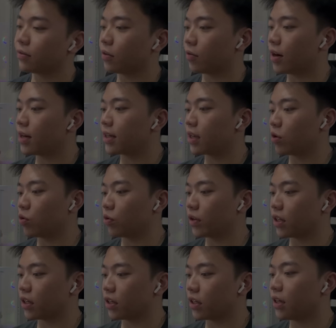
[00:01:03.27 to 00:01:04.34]
Right now we're
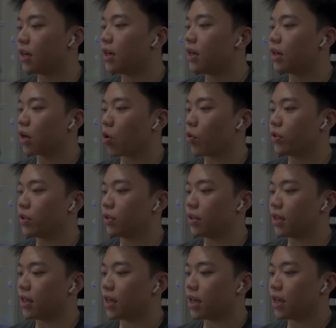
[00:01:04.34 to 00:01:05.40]
gonna go into
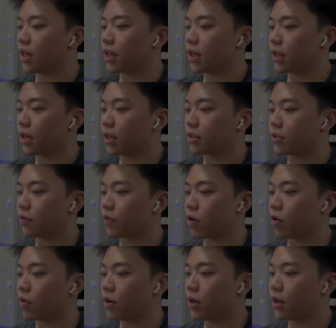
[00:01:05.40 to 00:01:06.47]
the
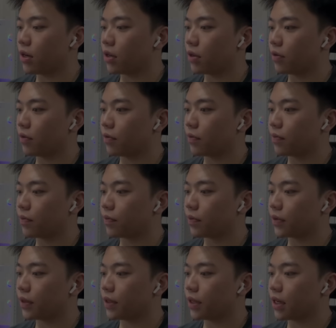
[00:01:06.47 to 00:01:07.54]
Safari.
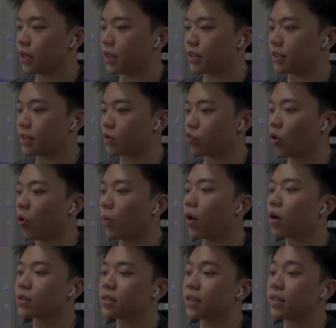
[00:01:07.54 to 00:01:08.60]
It's
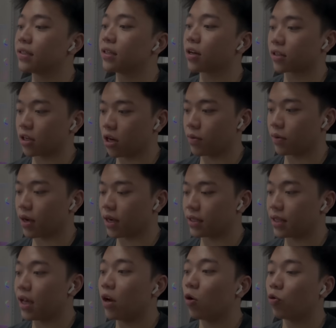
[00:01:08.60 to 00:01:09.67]
robloxing.com guys,
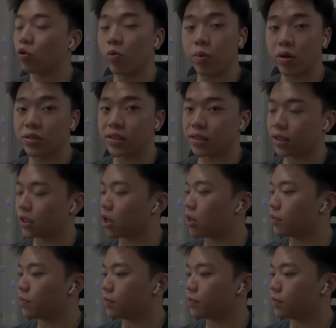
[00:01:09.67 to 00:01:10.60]
robloxing.com.